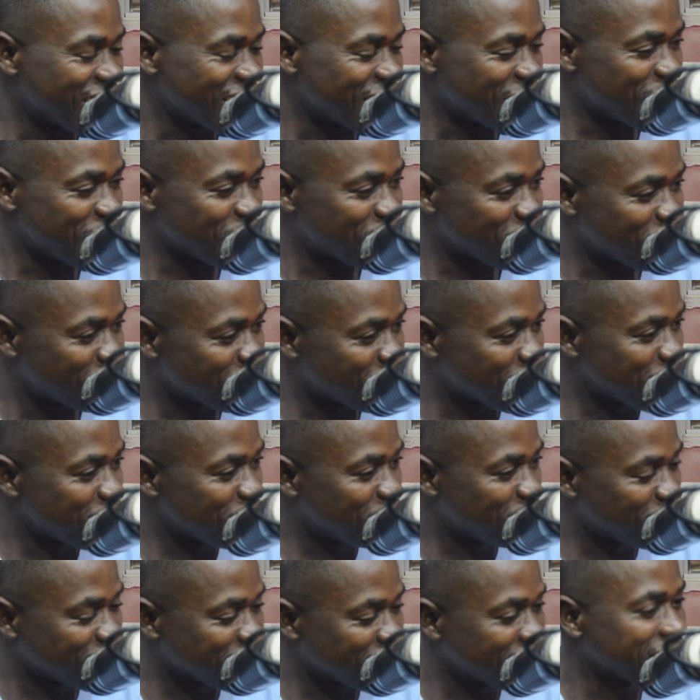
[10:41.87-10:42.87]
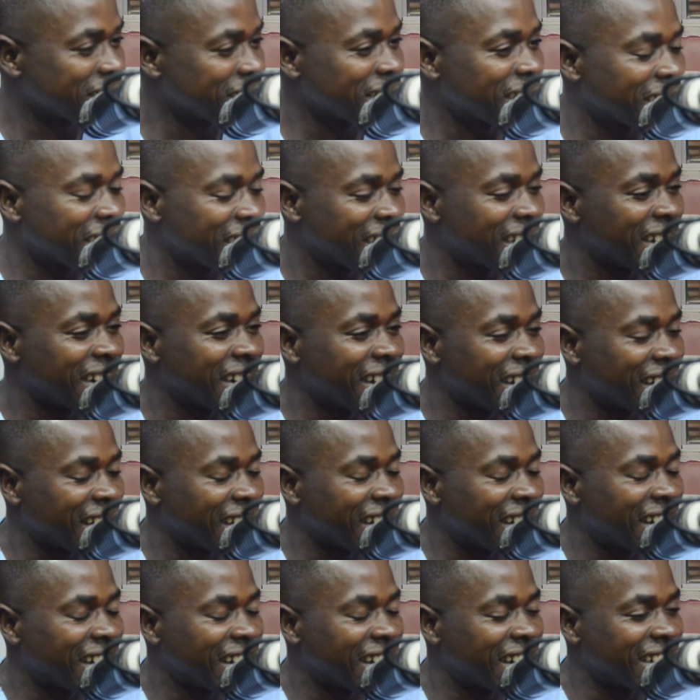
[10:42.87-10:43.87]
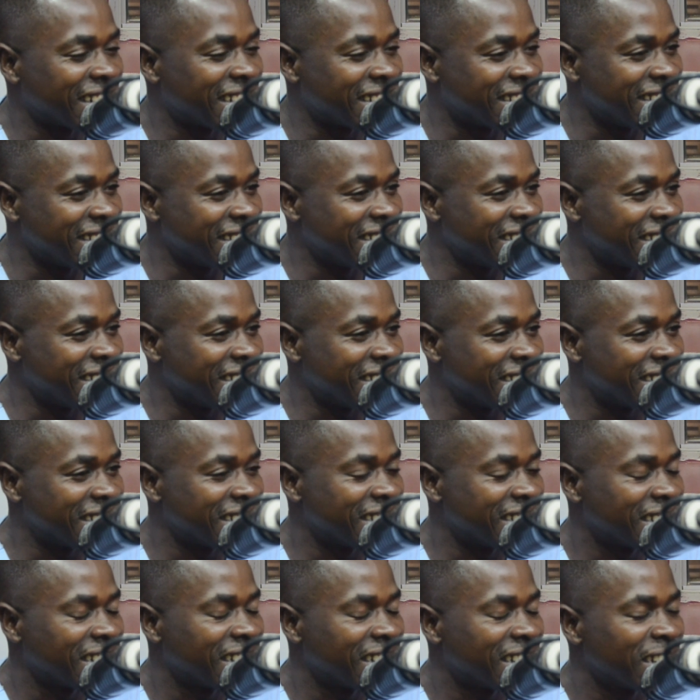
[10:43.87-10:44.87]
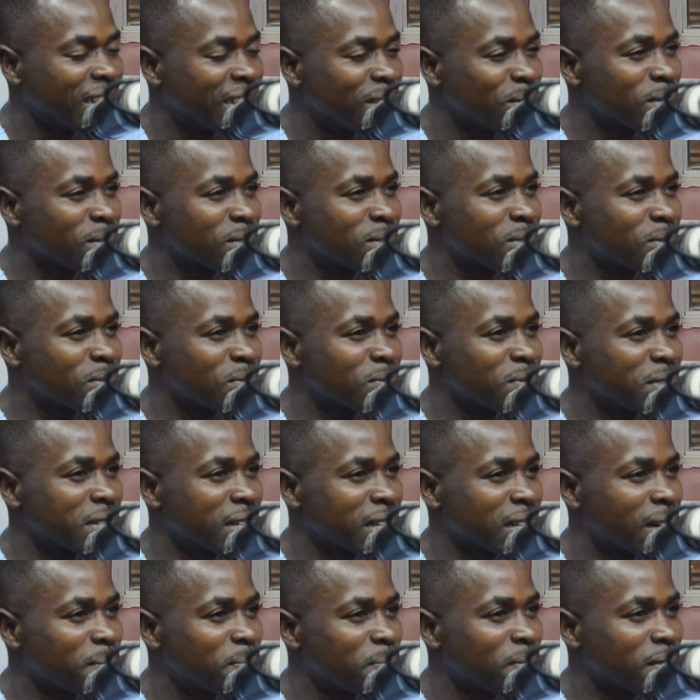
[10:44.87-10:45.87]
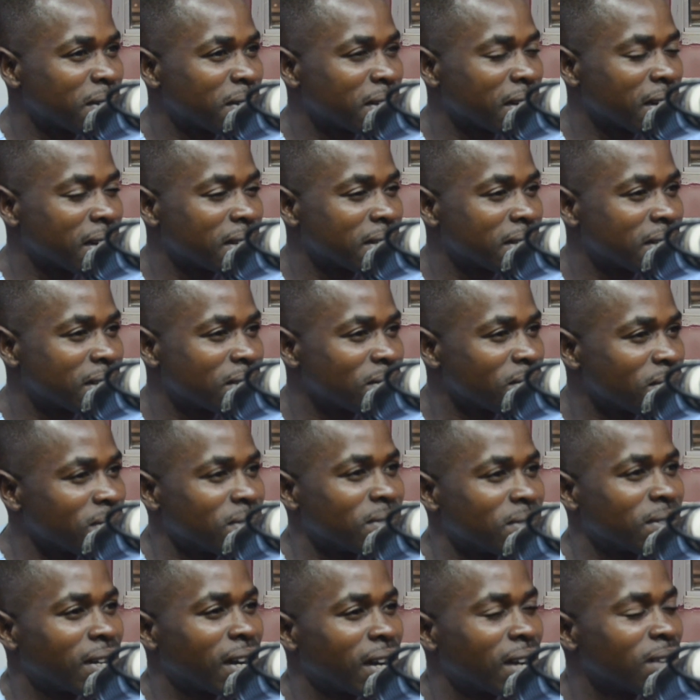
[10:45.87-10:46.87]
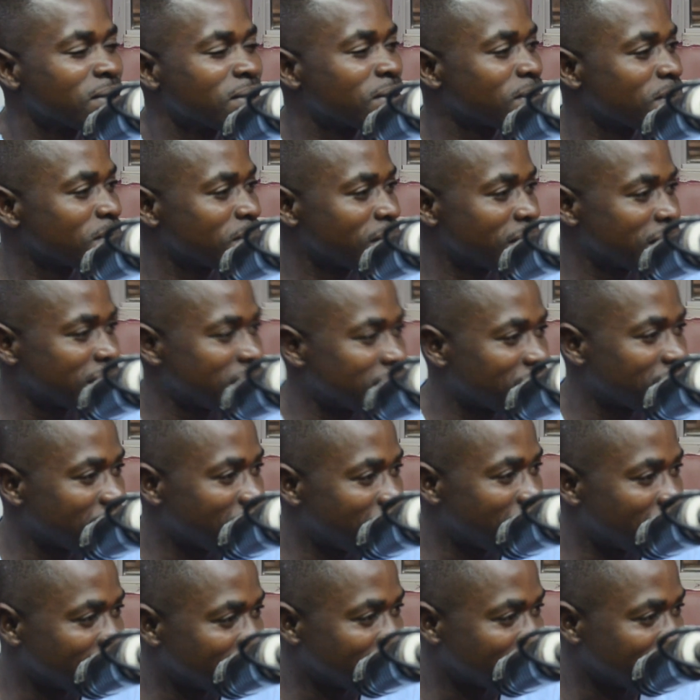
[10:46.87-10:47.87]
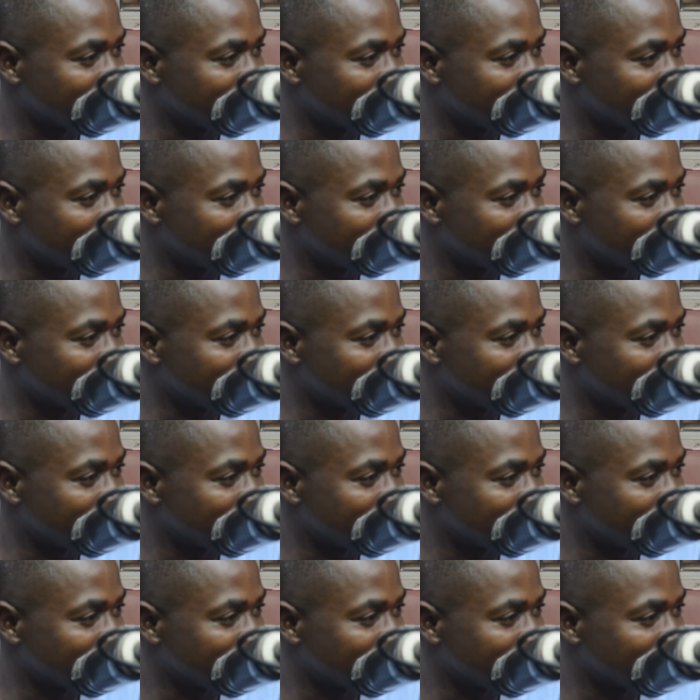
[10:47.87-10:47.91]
He's driving, and you also wake up one day and say, no, I also want a car.